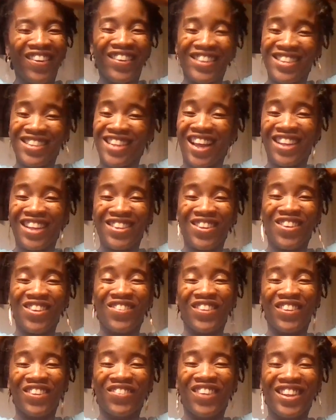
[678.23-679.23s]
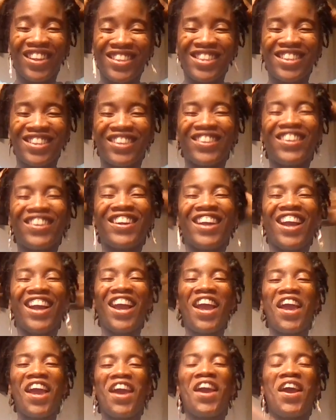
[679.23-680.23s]
is like doing what it wants to.
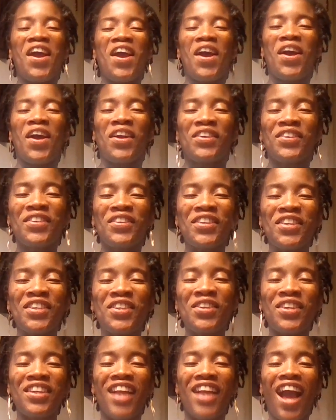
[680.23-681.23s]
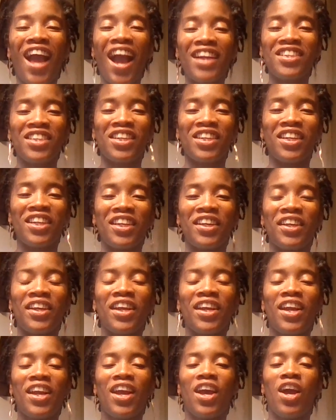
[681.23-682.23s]
You should
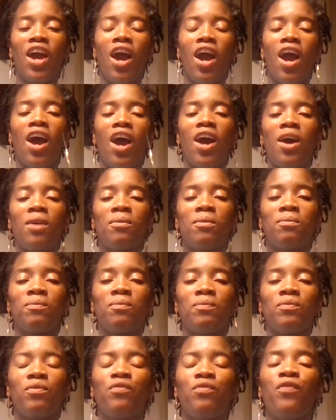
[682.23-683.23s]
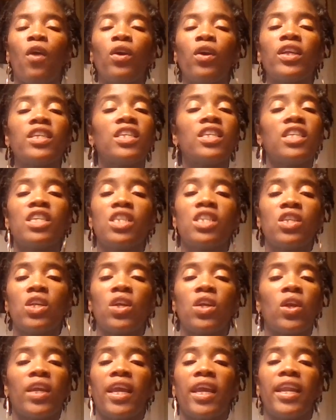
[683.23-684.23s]
actually focus just
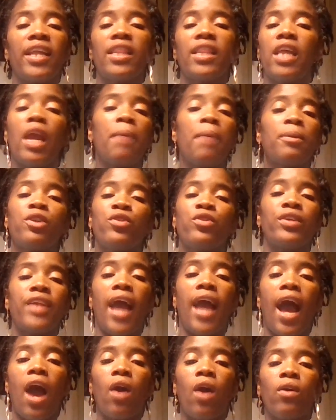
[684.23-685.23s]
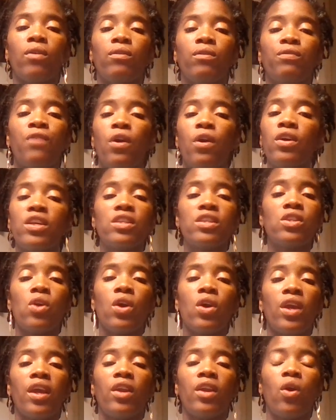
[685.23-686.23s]
getting the imagery down. Focus
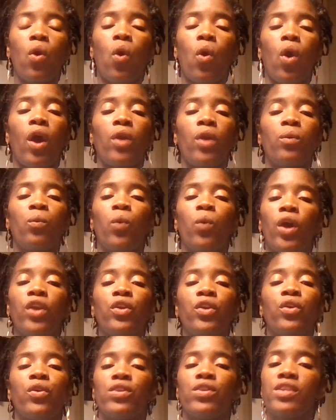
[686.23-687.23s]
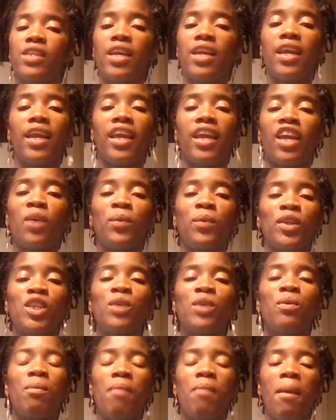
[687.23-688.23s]
in on what you're seeing and what
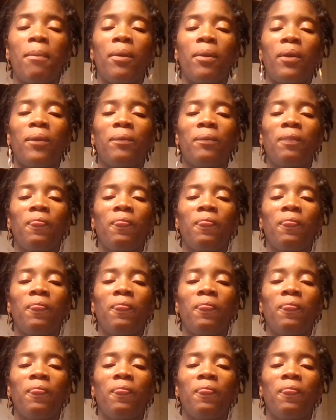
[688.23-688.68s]
you remember.